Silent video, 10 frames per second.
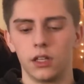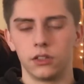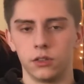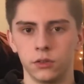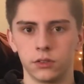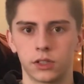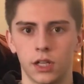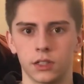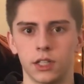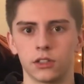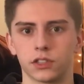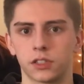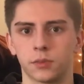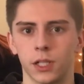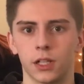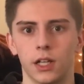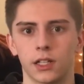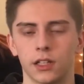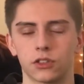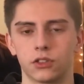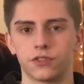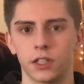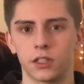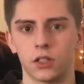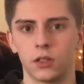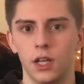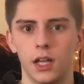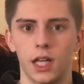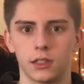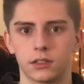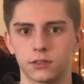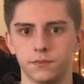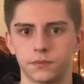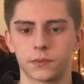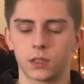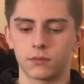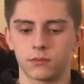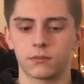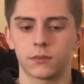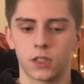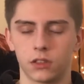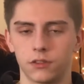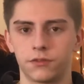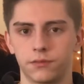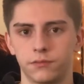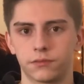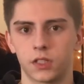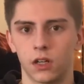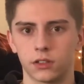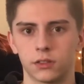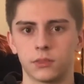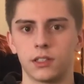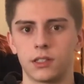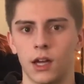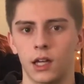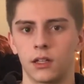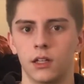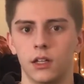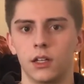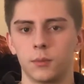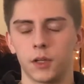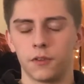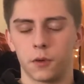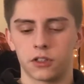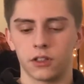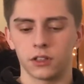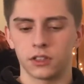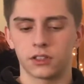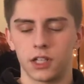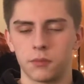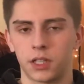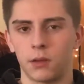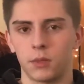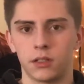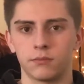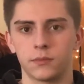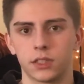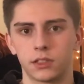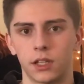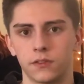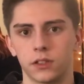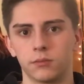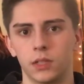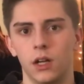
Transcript: He used a dangerous spell against Draco and could have caused him to die, but fortunately Snape came in and saved him.